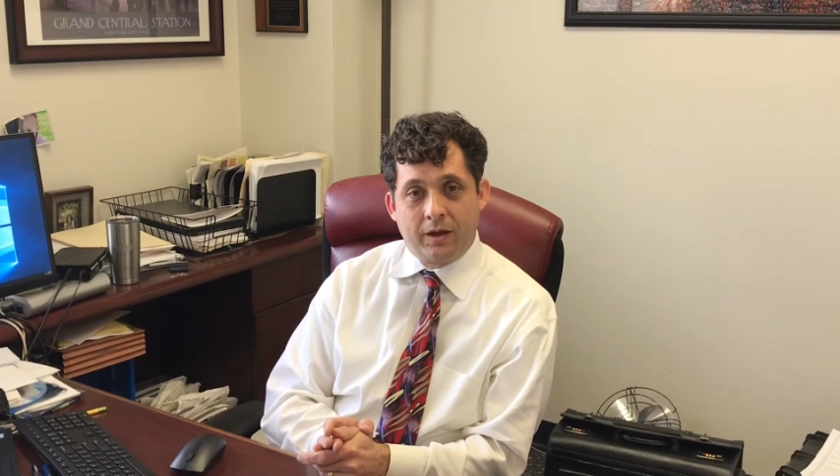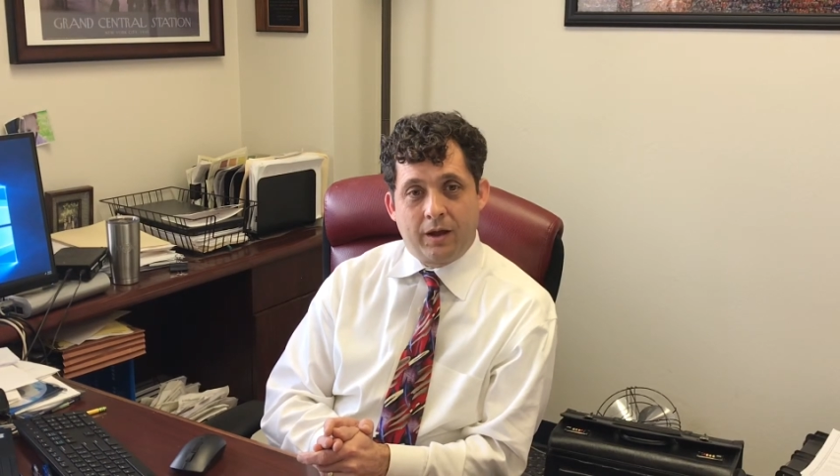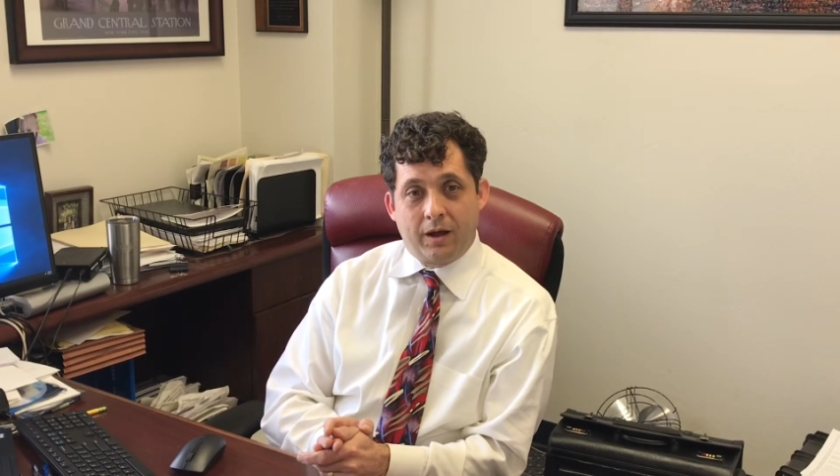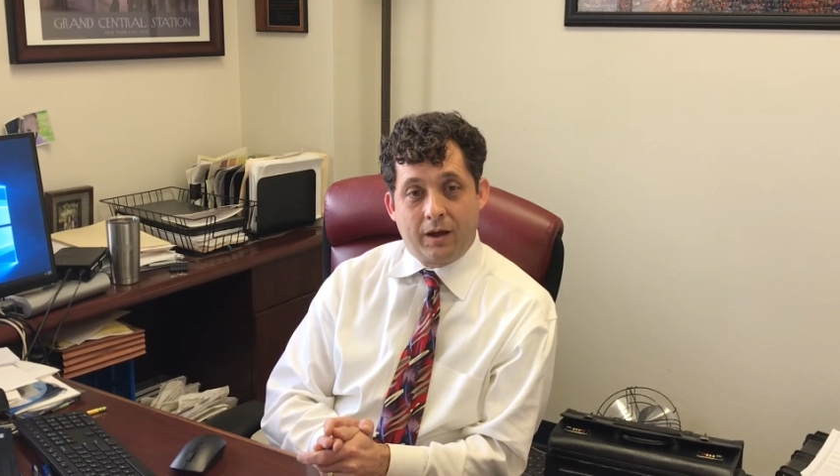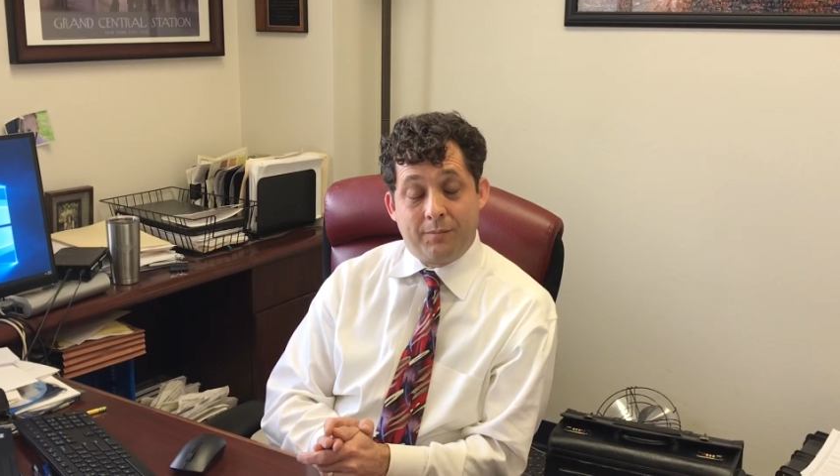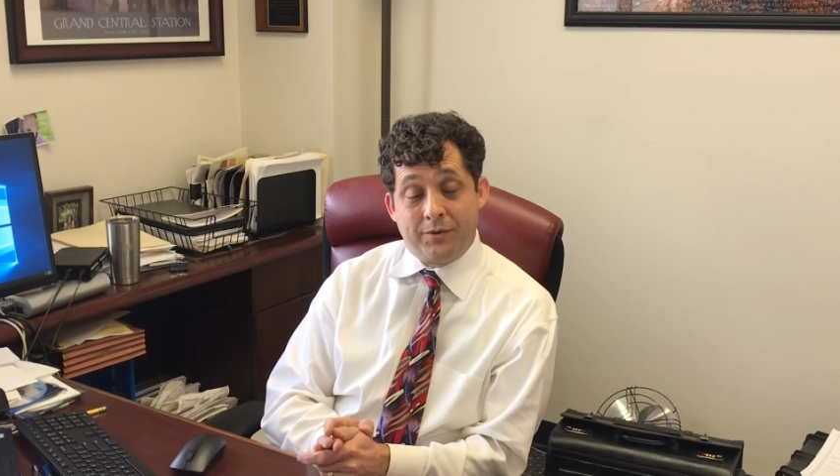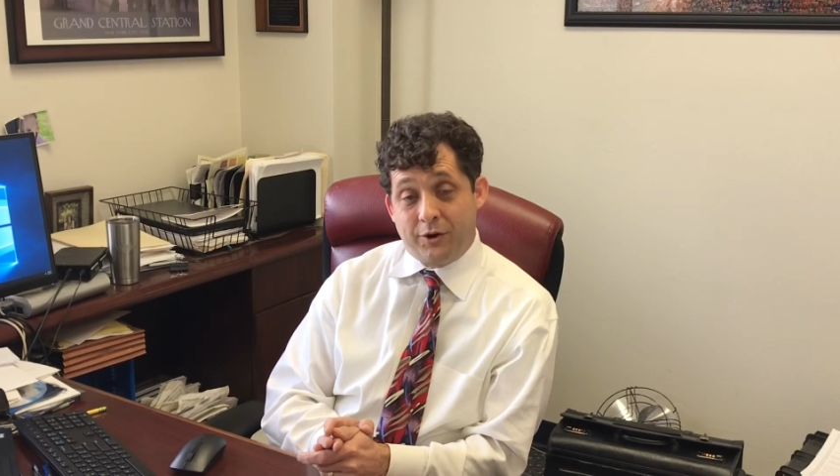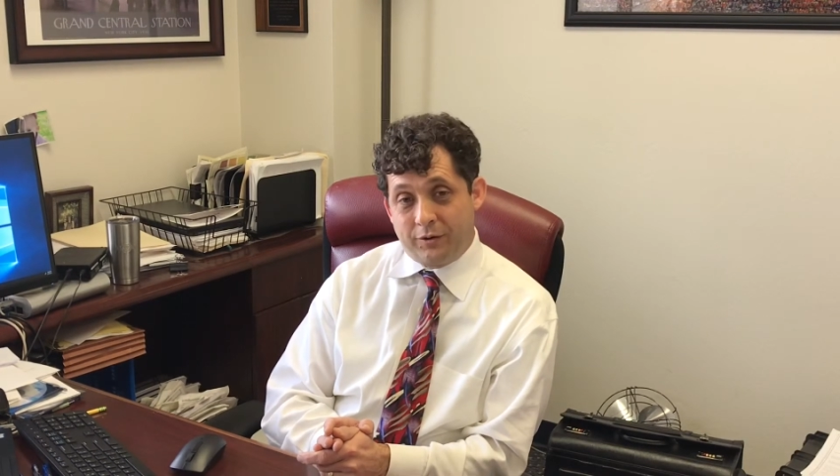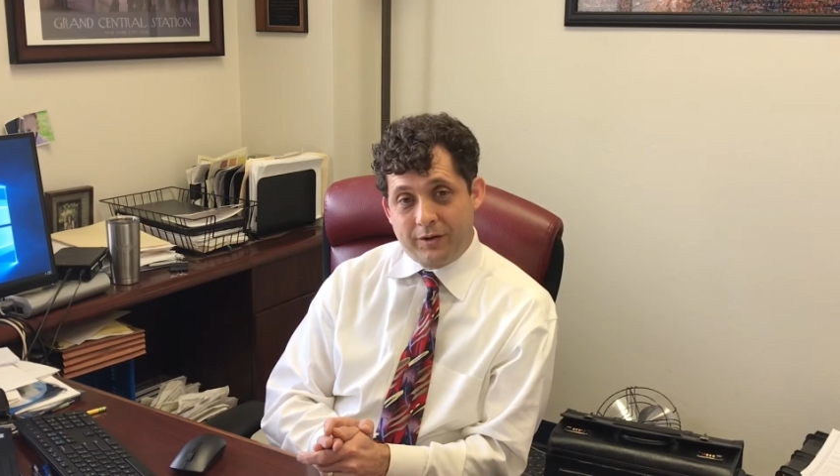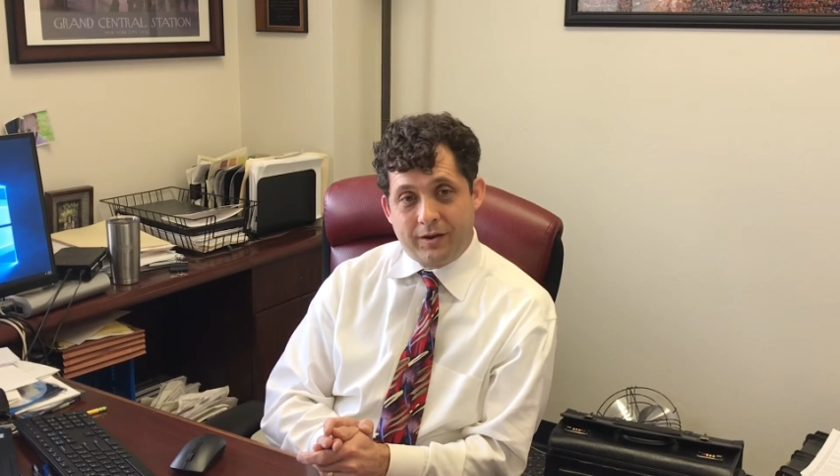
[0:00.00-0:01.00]
um,
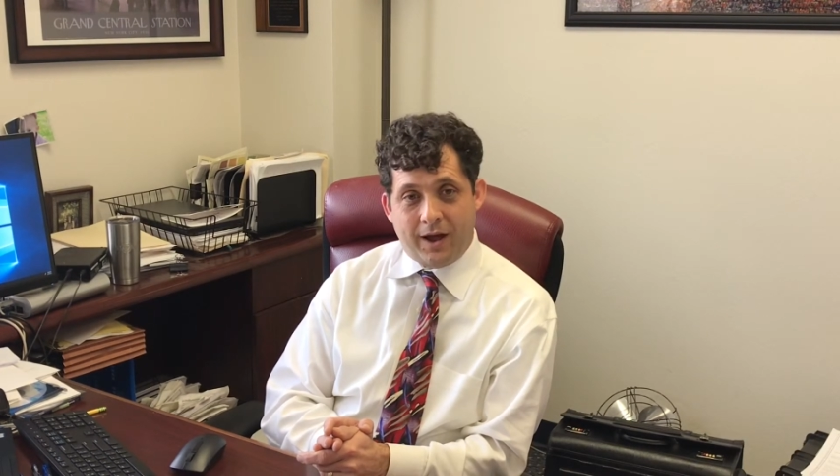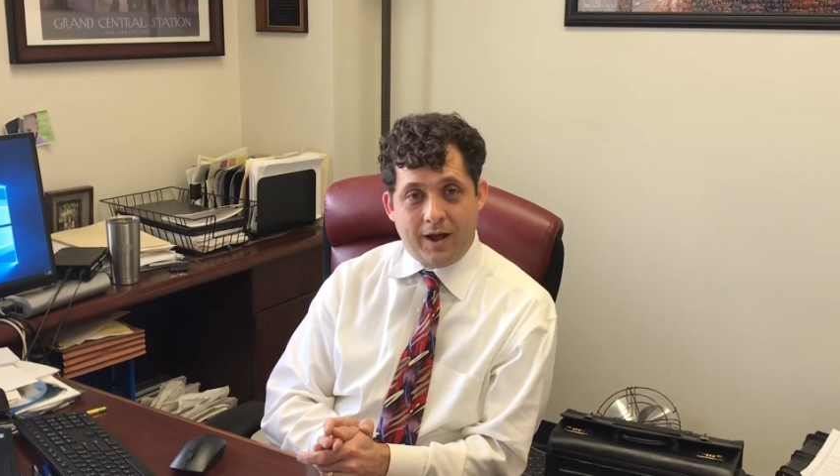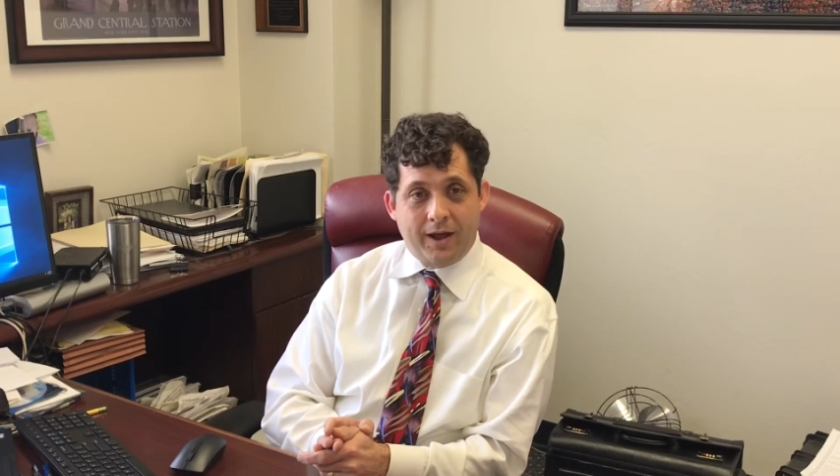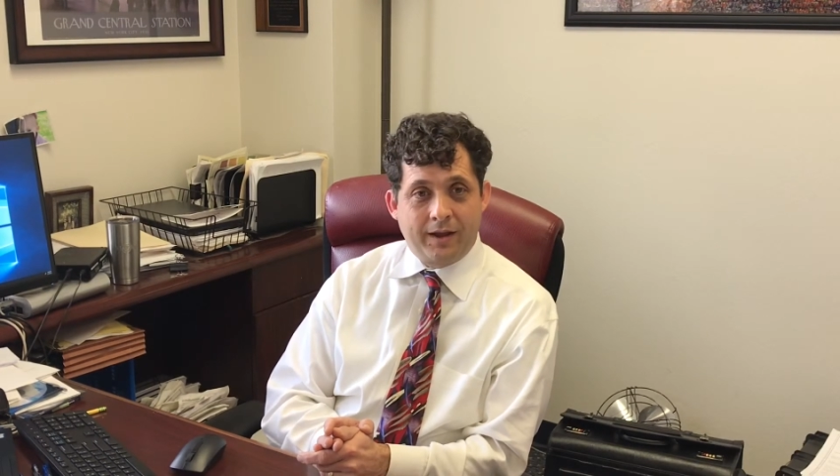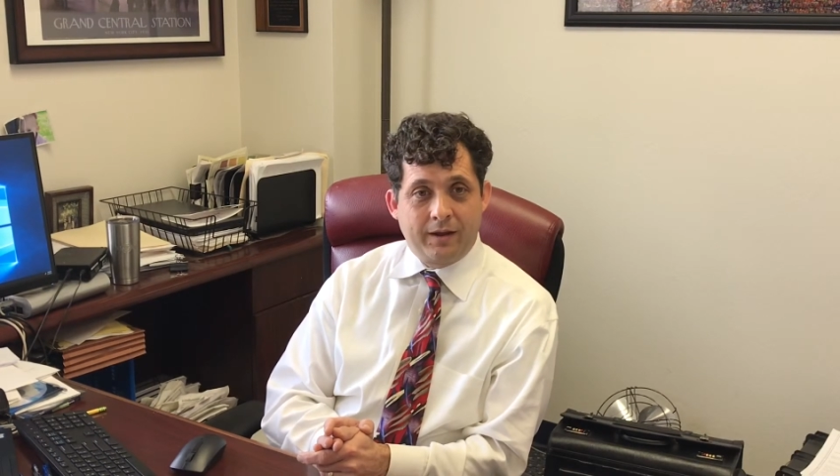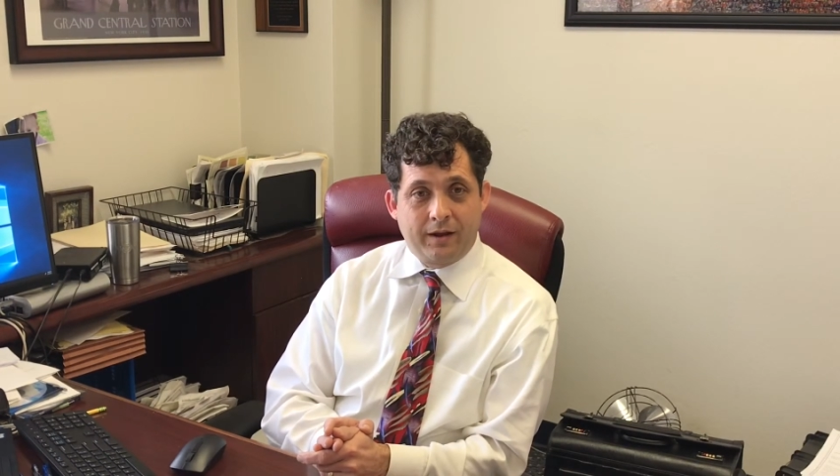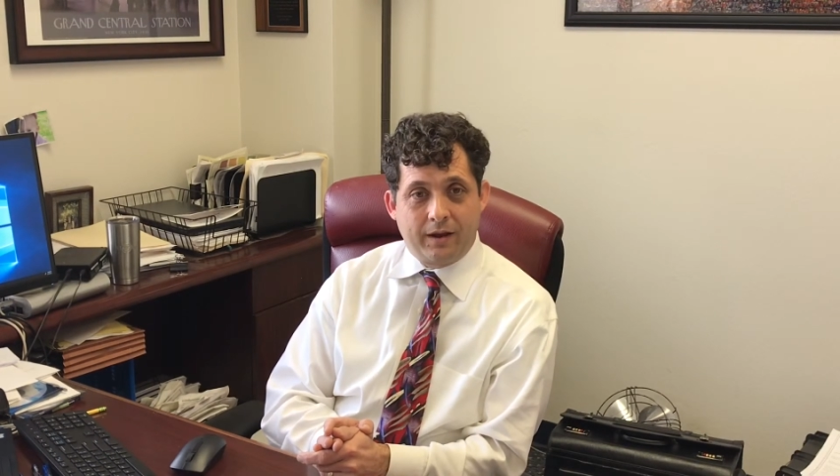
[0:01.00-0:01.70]
nearly die,